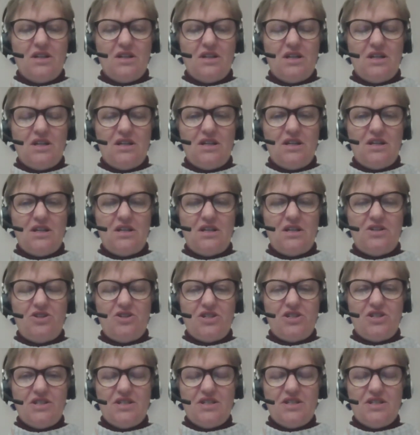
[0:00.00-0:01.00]
you
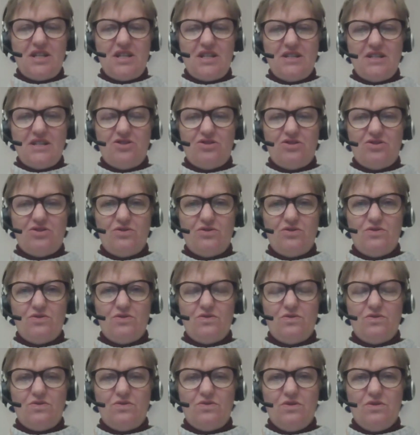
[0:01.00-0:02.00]
just need
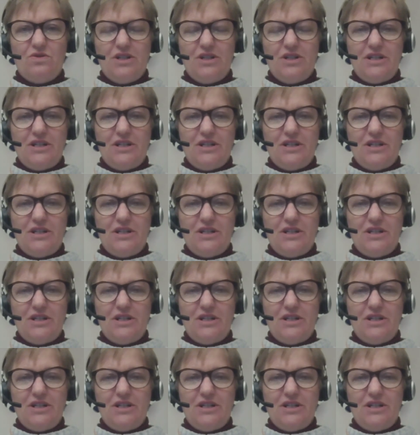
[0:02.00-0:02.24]
to,